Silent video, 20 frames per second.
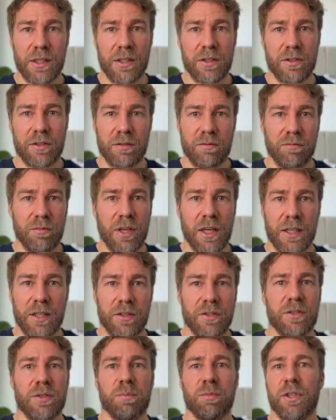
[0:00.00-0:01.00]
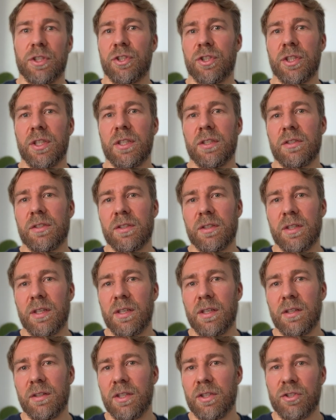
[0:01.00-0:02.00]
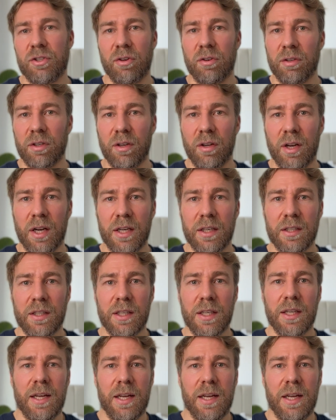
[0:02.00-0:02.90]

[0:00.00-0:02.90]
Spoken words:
It's like a spreadsheet that's online.